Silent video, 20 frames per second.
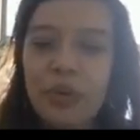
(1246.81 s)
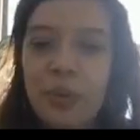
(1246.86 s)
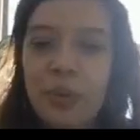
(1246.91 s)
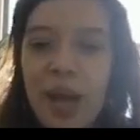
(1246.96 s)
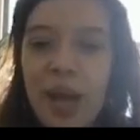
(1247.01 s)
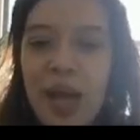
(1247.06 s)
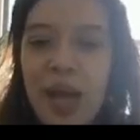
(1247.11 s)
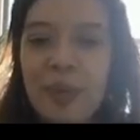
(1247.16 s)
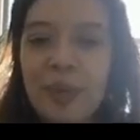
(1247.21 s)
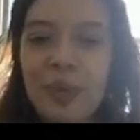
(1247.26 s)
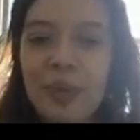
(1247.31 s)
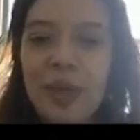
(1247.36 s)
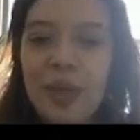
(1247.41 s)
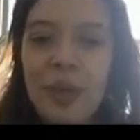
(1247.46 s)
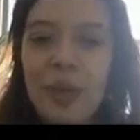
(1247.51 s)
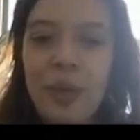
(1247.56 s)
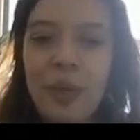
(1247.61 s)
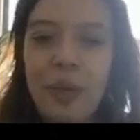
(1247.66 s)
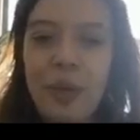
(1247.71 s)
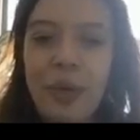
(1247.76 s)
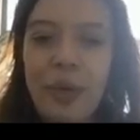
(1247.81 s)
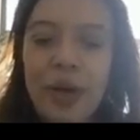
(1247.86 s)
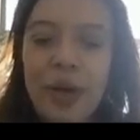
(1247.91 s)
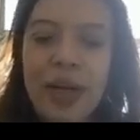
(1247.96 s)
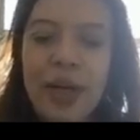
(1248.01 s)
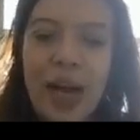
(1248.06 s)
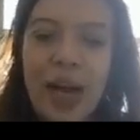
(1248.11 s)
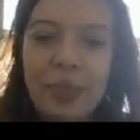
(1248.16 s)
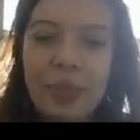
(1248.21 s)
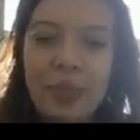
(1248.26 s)
to web
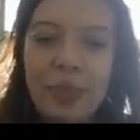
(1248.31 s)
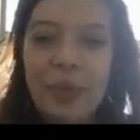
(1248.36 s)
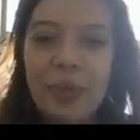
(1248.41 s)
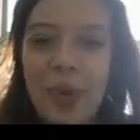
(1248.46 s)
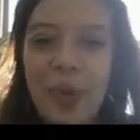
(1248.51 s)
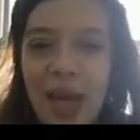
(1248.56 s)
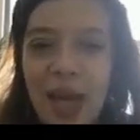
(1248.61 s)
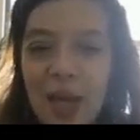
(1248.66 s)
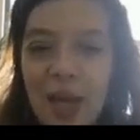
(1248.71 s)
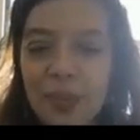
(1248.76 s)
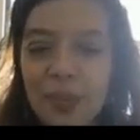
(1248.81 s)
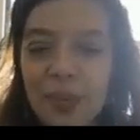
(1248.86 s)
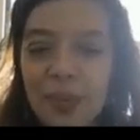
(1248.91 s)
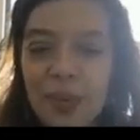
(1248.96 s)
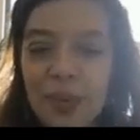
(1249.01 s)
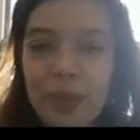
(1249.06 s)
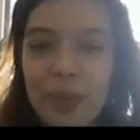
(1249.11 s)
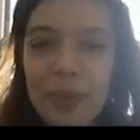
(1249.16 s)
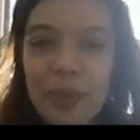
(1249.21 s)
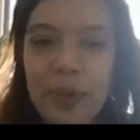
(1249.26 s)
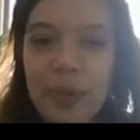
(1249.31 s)
or app to app,